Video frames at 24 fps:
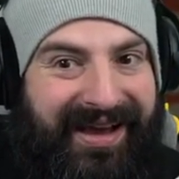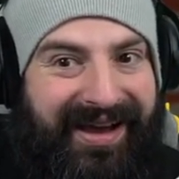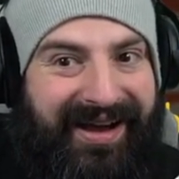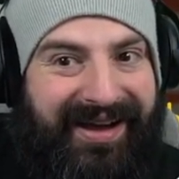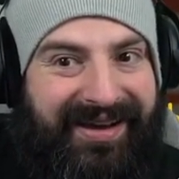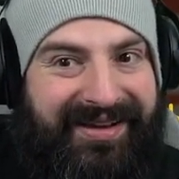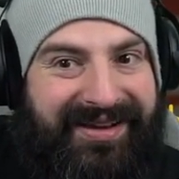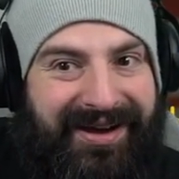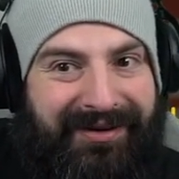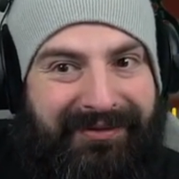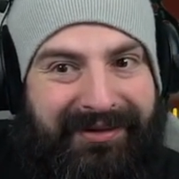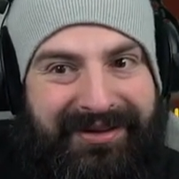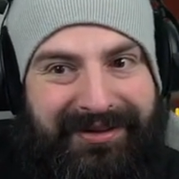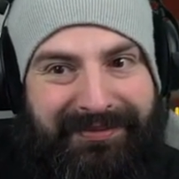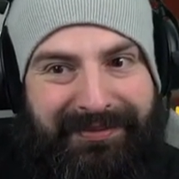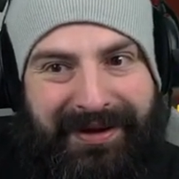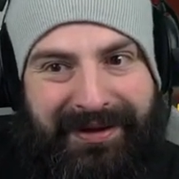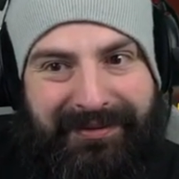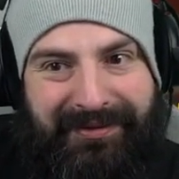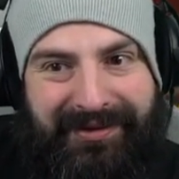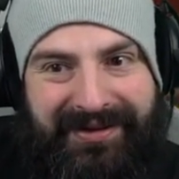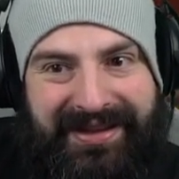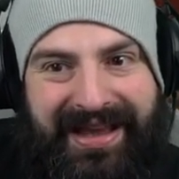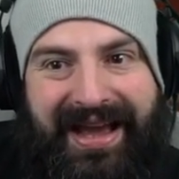I can't wait to
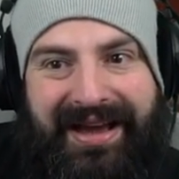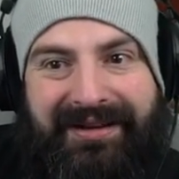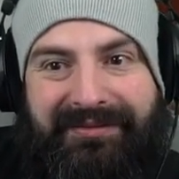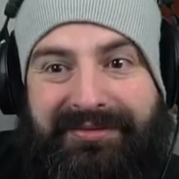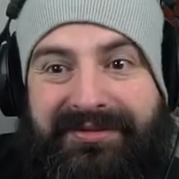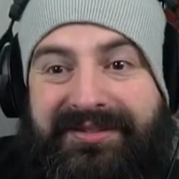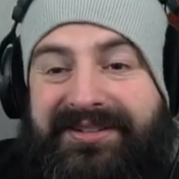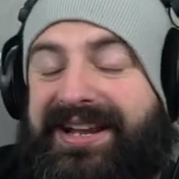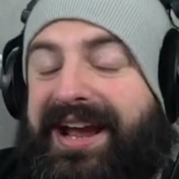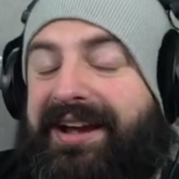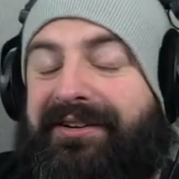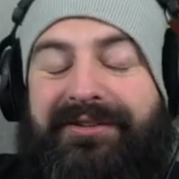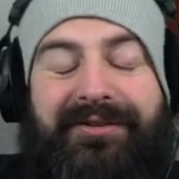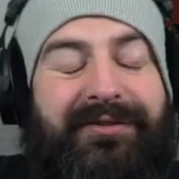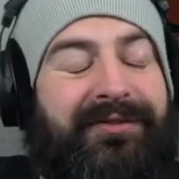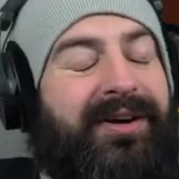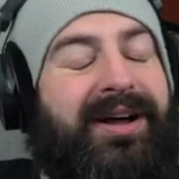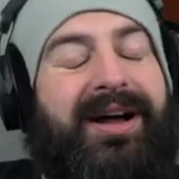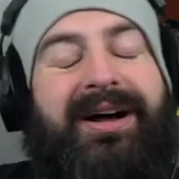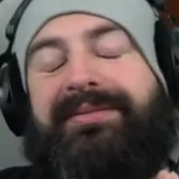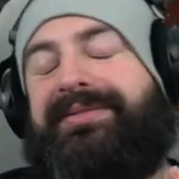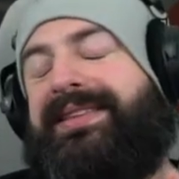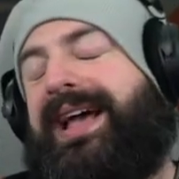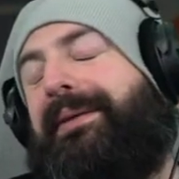play more. Yeah, share.
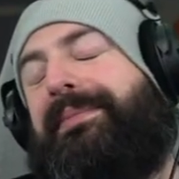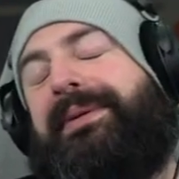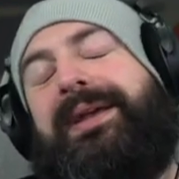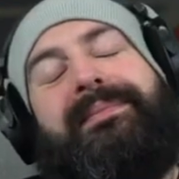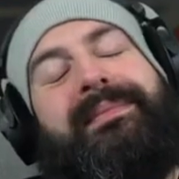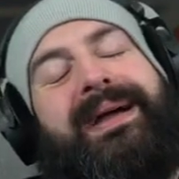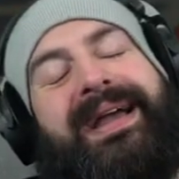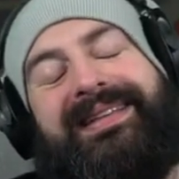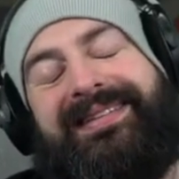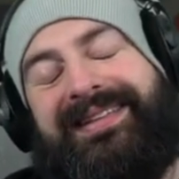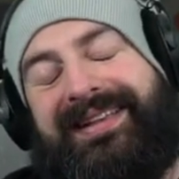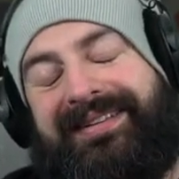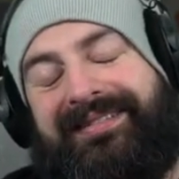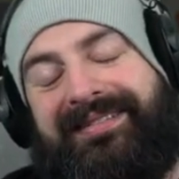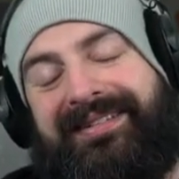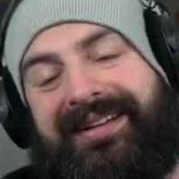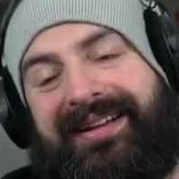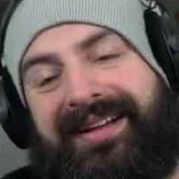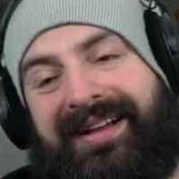Oh, that'd be amazing.